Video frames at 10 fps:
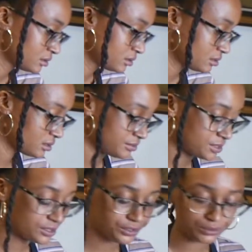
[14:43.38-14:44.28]
It's up
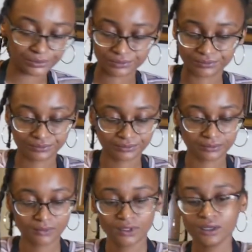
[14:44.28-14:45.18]
to you.
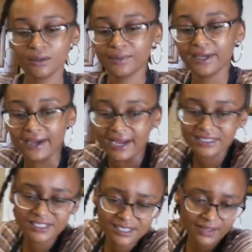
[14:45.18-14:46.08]
But yeah, I
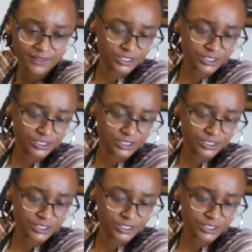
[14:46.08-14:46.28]
just got the